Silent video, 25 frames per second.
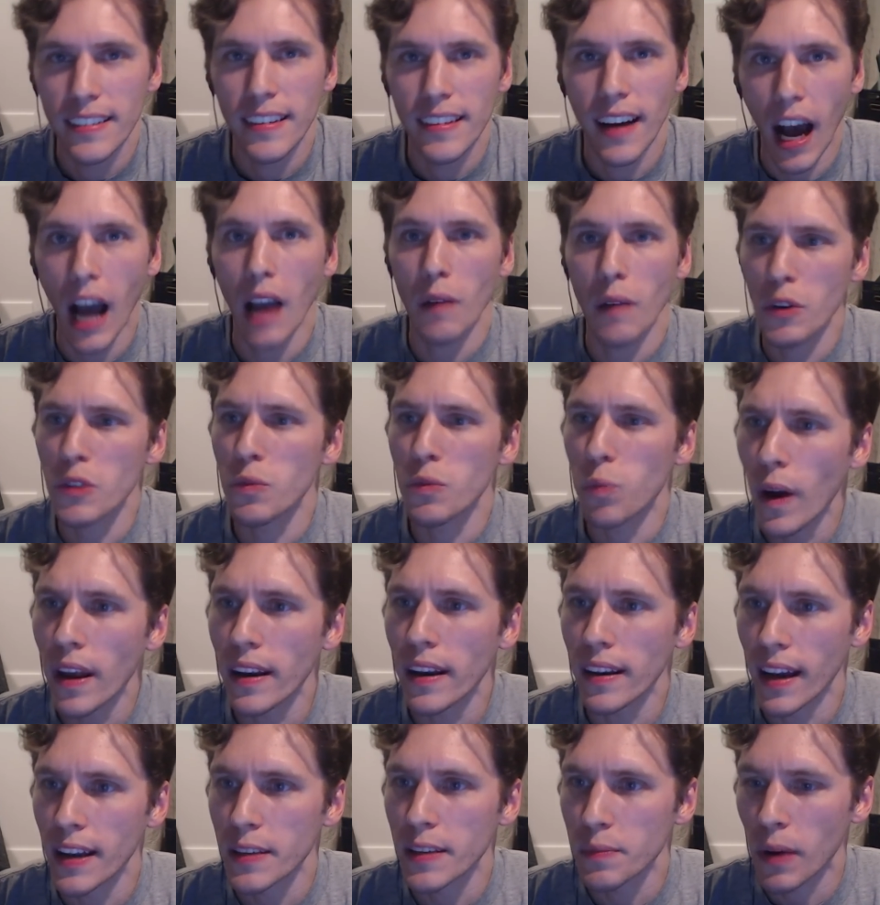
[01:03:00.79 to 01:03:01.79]
I would win
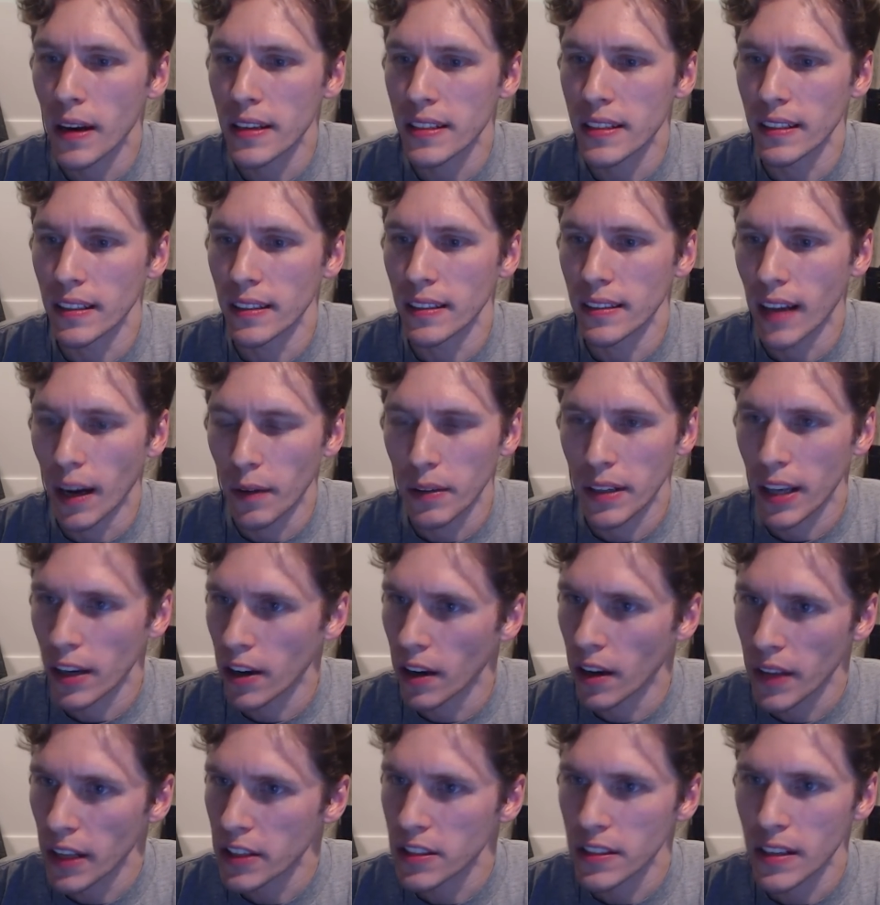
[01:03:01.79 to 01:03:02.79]
as president. I would get on
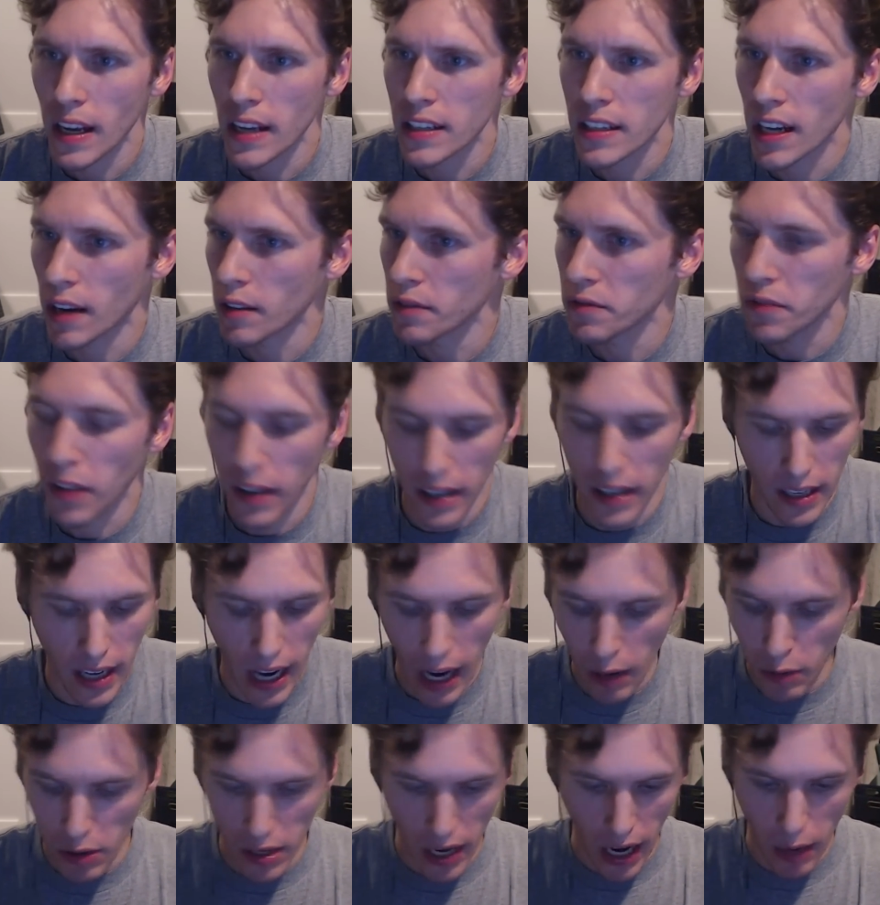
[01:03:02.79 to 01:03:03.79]
that stage. I would fucking. I
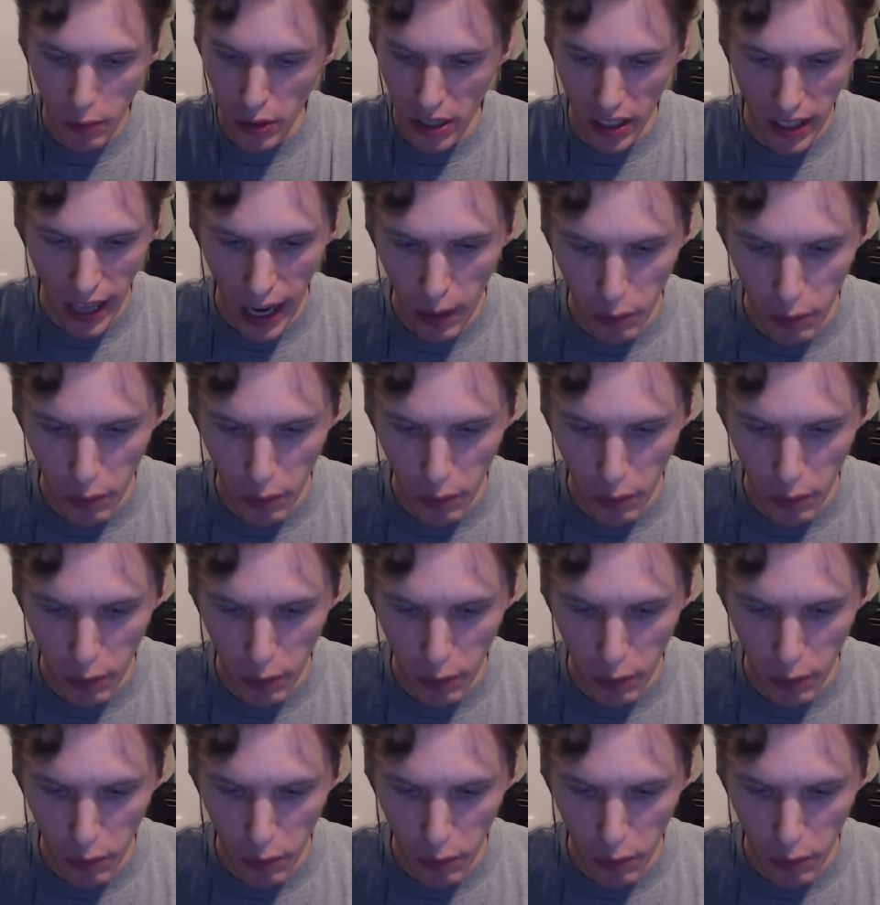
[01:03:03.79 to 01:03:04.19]
would. I would. I would